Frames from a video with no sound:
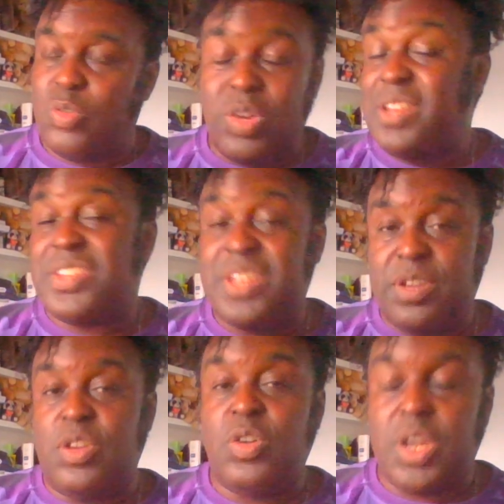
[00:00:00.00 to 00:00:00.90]
you're
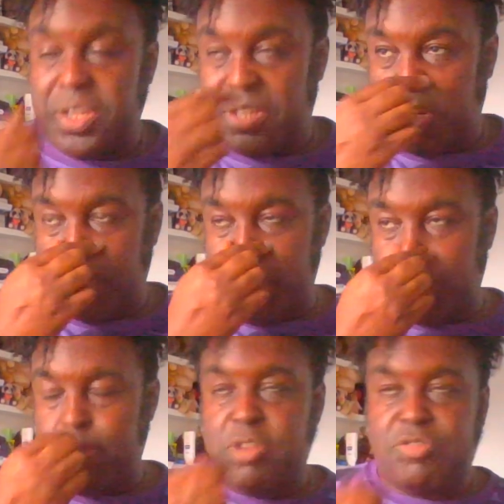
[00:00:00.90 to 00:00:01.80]
going to see
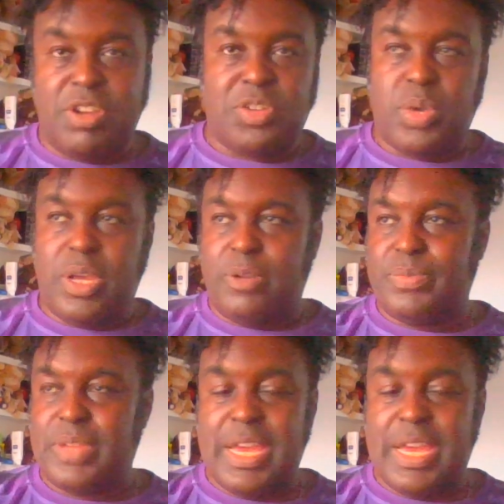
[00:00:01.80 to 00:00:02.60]
Spurs motoring as well.